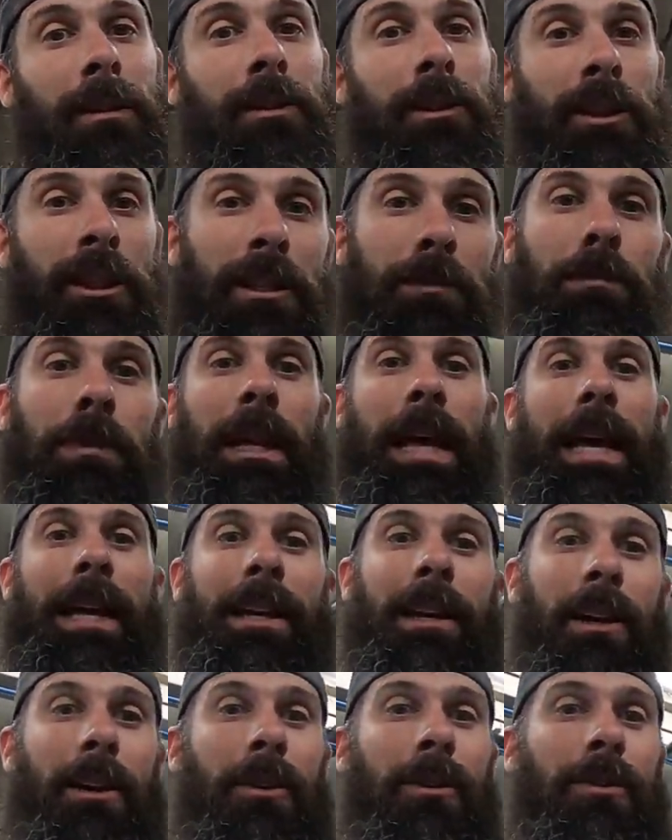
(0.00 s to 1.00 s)
So this black
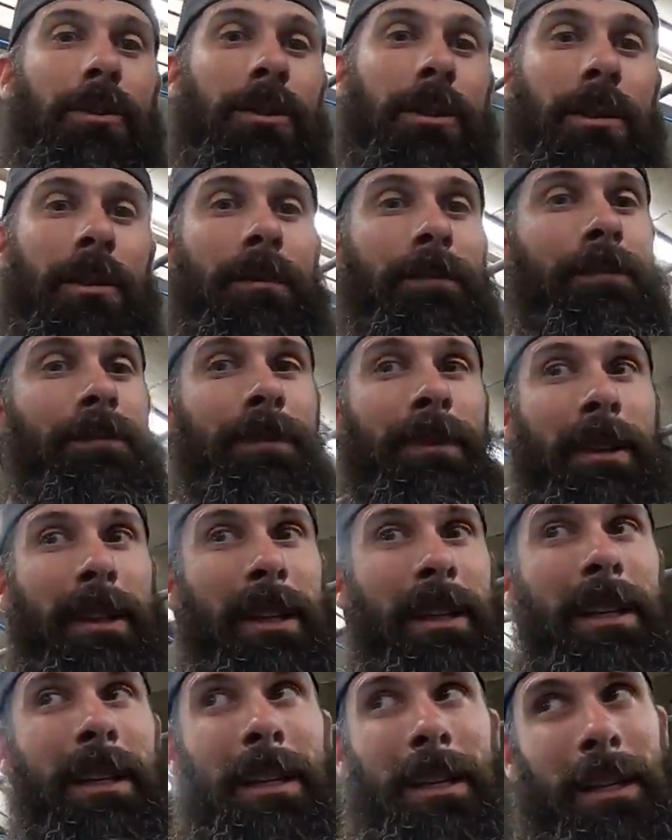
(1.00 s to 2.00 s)
hose
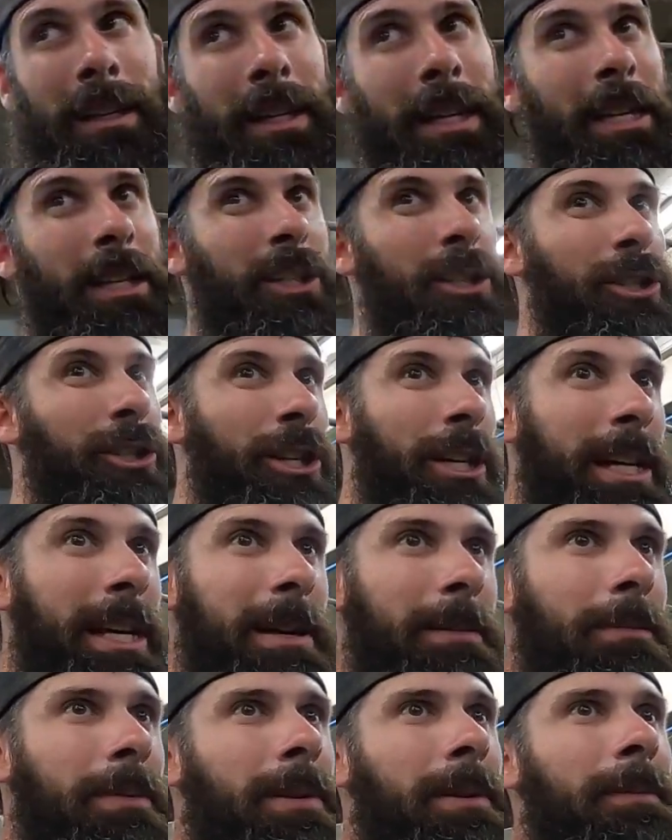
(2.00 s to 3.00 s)
is
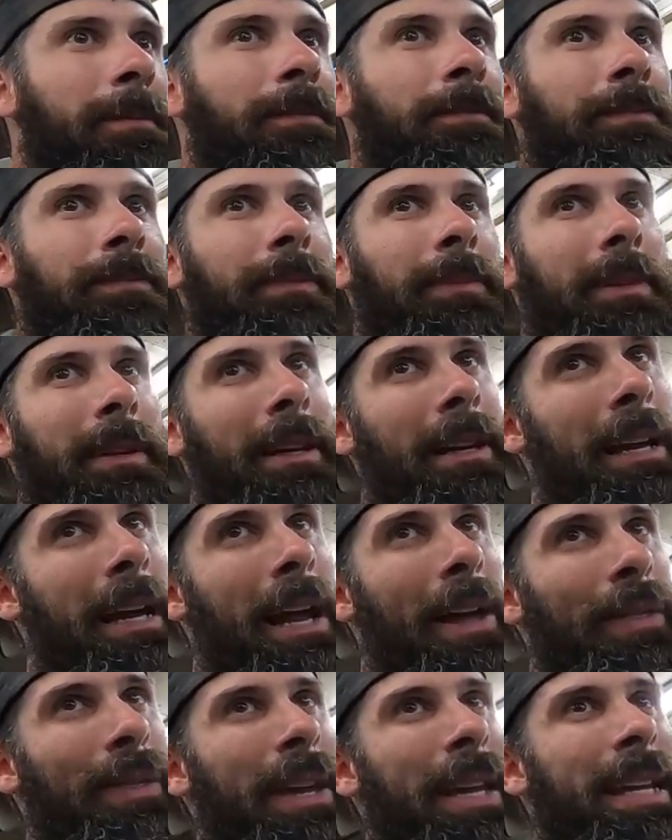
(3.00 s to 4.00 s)
cheap.
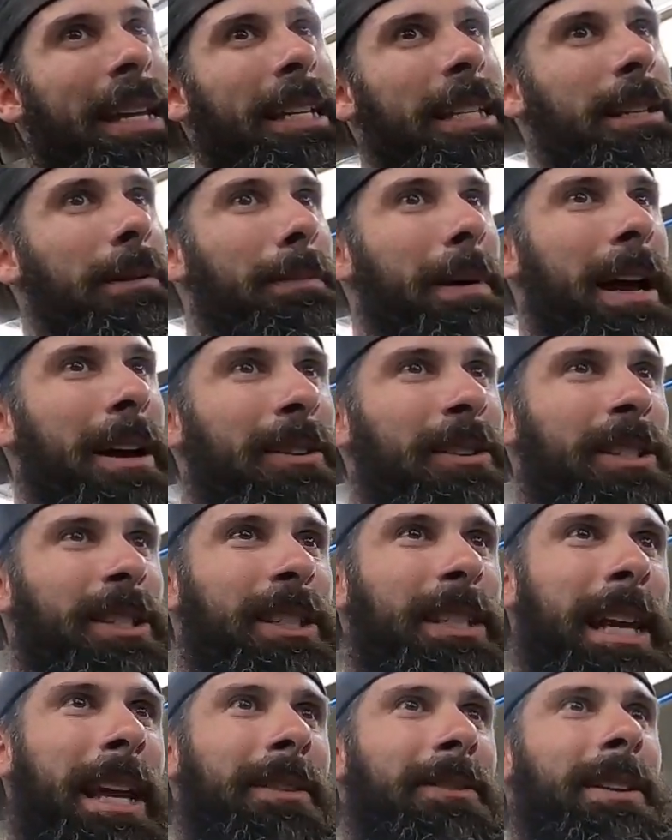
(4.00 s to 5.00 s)
I think it's about
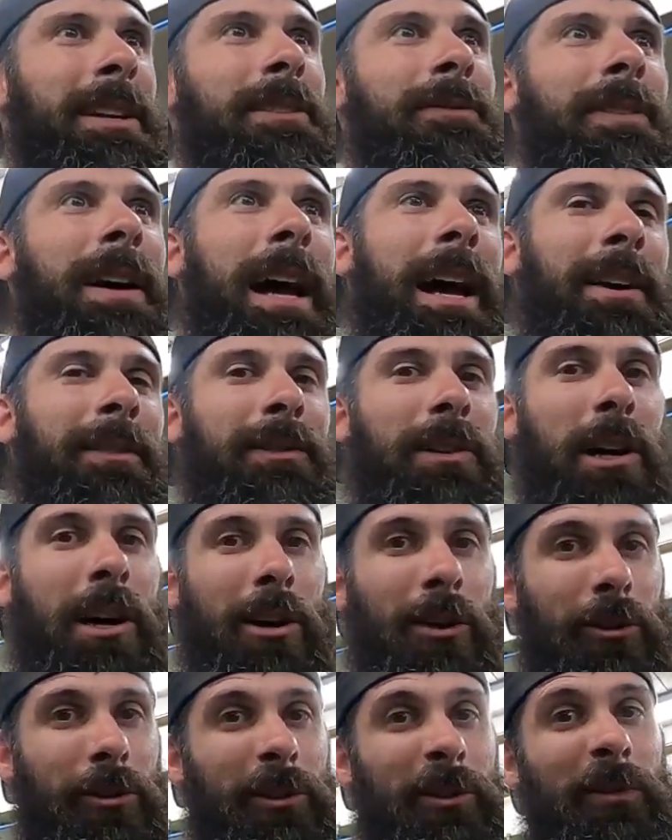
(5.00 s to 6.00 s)

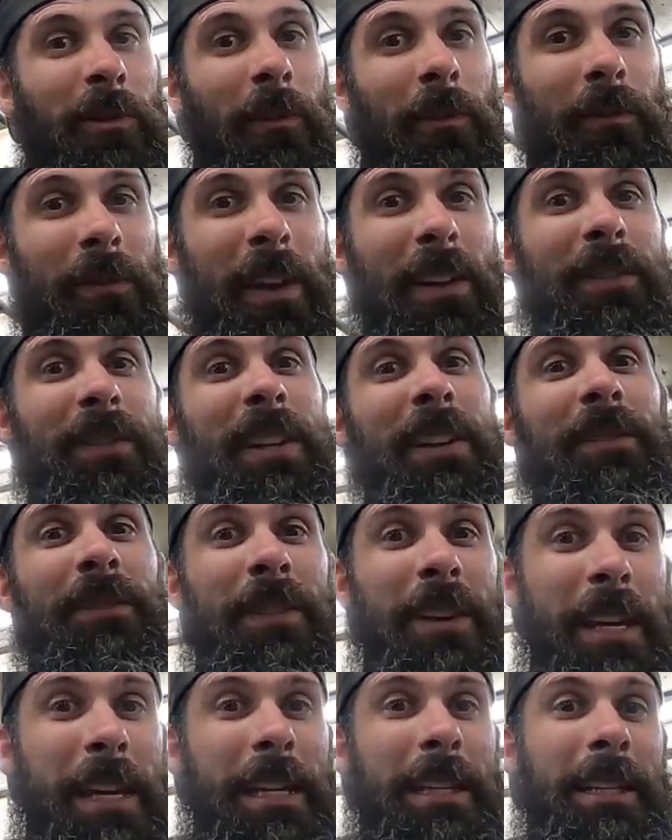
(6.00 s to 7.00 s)
$75 for 50
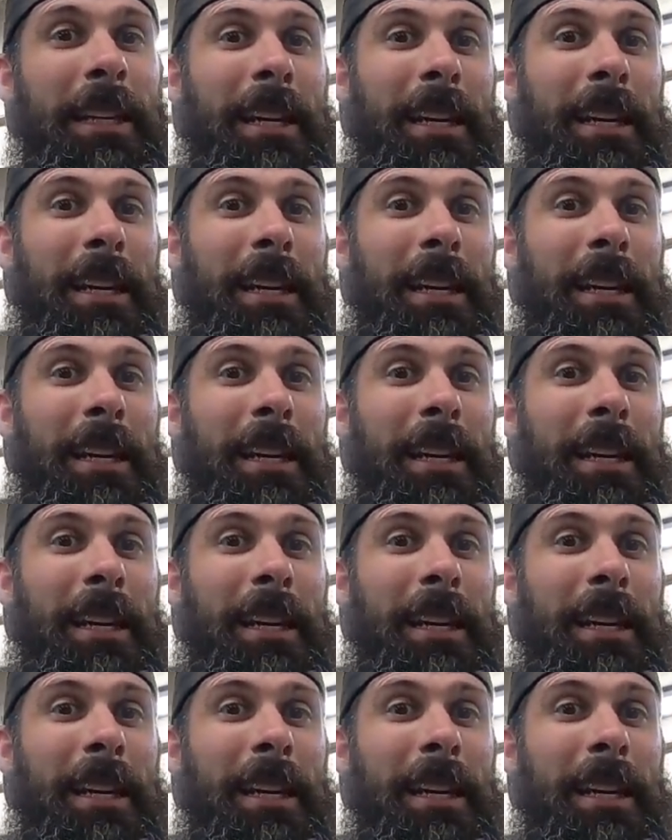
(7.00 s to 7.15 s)
feet,